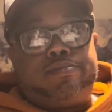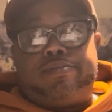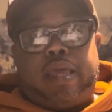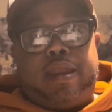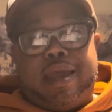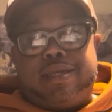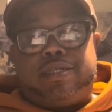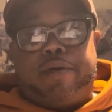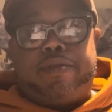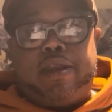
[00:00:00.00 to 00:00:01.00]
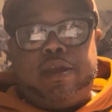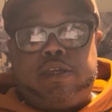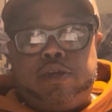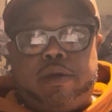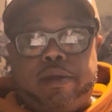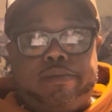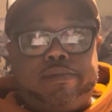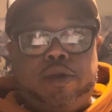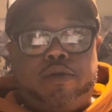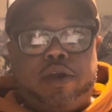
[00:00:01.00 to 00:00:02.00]
And that's something that you
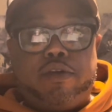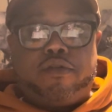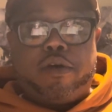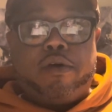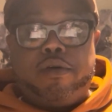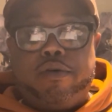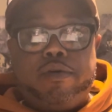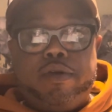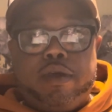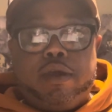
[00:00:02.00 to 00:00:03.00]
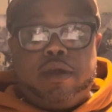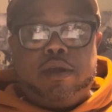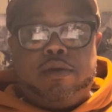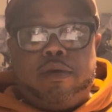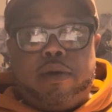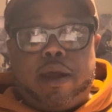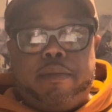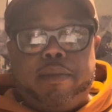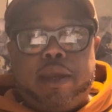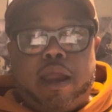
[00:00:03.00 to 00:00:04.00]
could control. You know what I
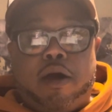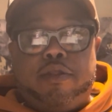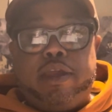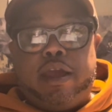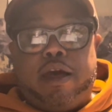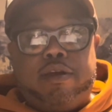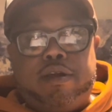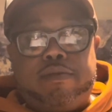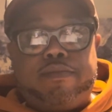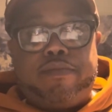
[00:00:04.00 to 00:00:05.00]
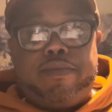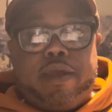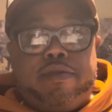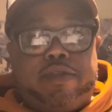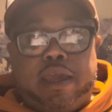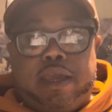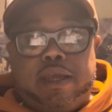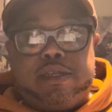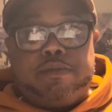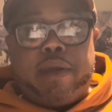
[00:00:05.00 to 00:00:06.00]
mean? All the other
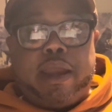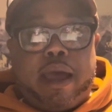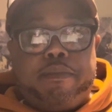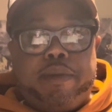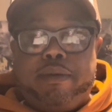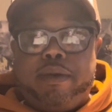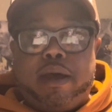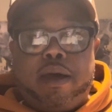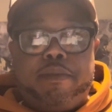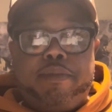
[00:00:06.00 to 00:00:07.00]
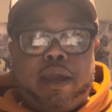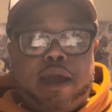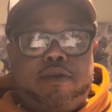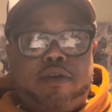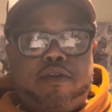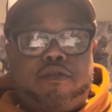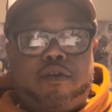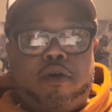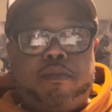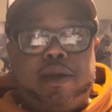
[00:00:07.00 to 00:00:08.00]
things that may not be beyond your
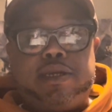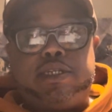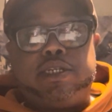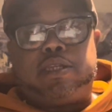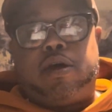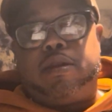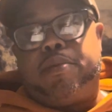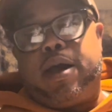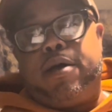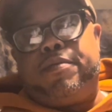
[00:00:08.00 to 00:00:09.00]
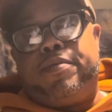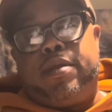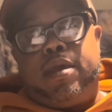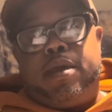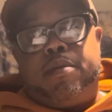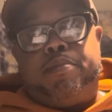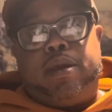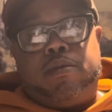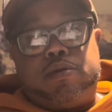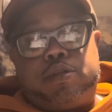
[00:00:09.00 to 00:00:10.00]
control, but it's just all about
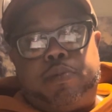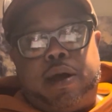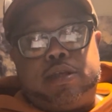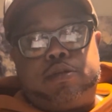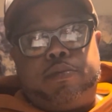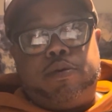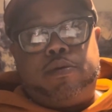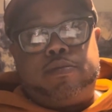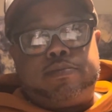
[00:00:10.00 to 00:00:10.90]
being responsible